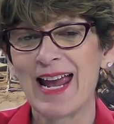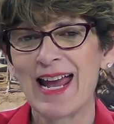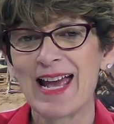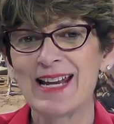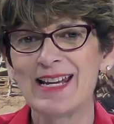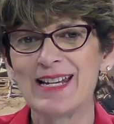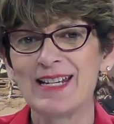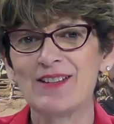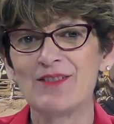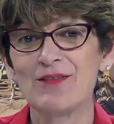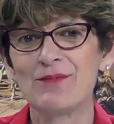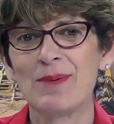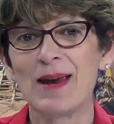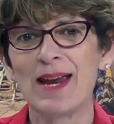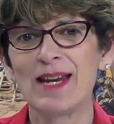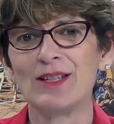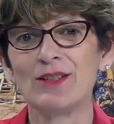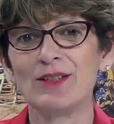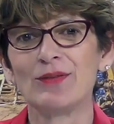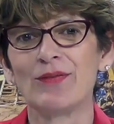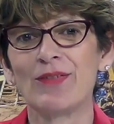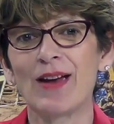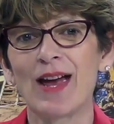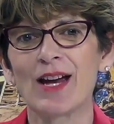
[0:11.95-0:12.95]
additive
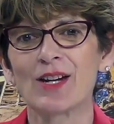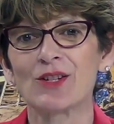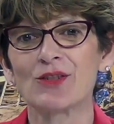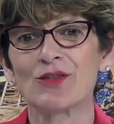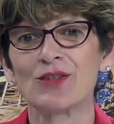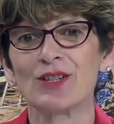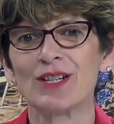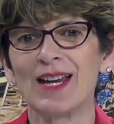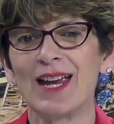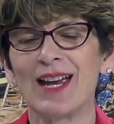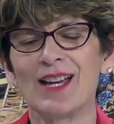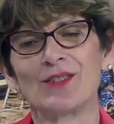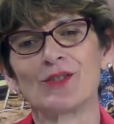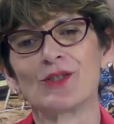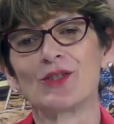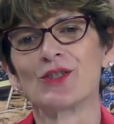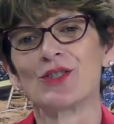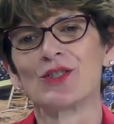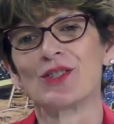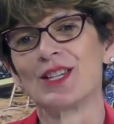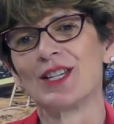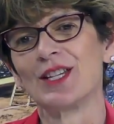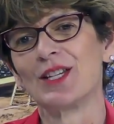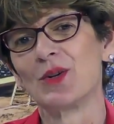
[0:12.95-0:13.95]
manufacturing
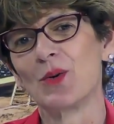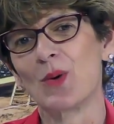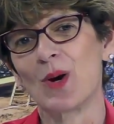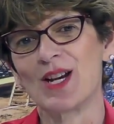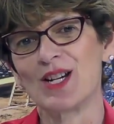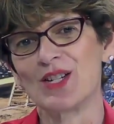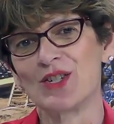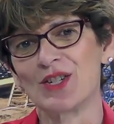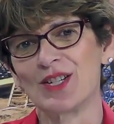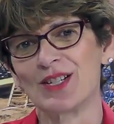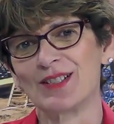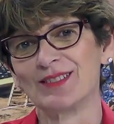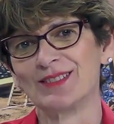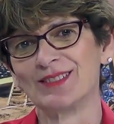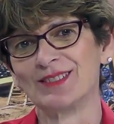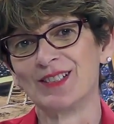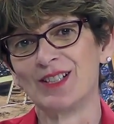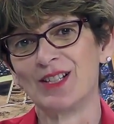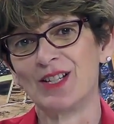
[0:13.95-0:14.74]
enters the equation.